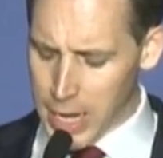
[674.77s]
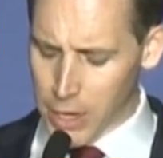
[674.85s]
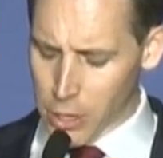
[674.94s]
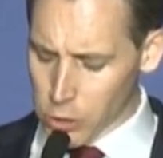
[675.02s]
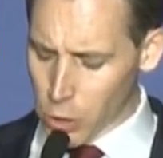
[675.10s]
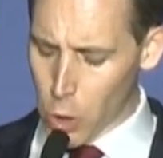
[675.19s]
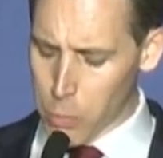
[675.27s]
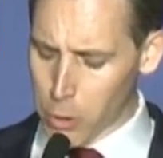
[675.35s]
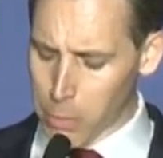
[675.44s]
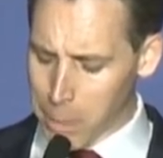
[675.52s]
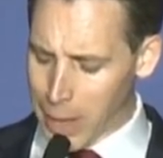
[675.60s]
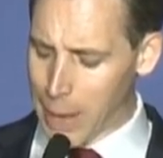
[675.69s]
in Global
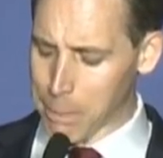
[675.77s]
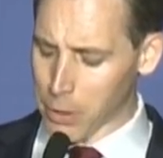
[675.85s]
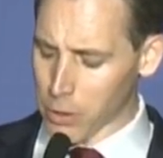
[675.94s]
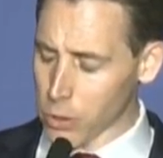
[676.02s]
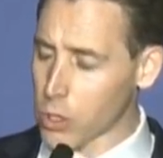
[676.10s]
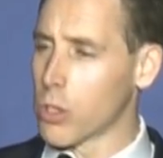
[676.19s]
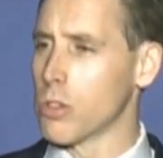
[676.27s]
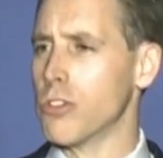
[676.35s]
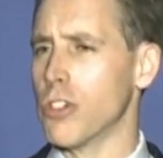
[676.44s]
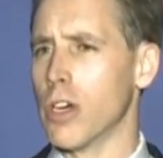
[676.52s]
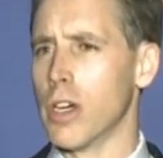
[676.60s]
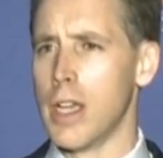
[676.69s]
Popular
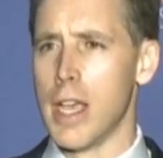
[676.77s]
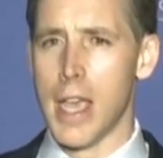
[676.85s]
Culture,